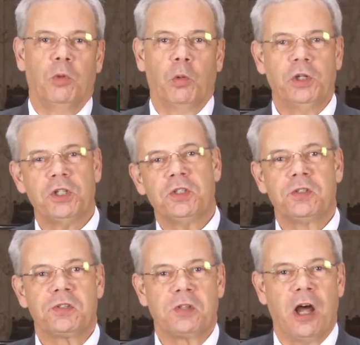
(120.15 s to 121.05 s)
But we just
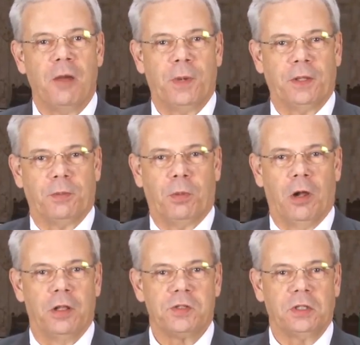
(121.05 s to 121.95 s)
didn't stop at the
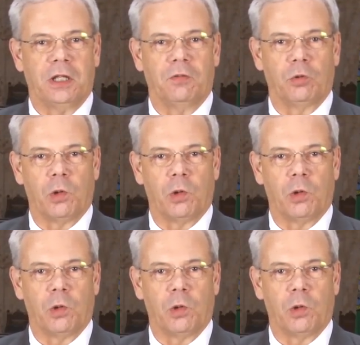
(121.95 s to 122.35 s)
policy level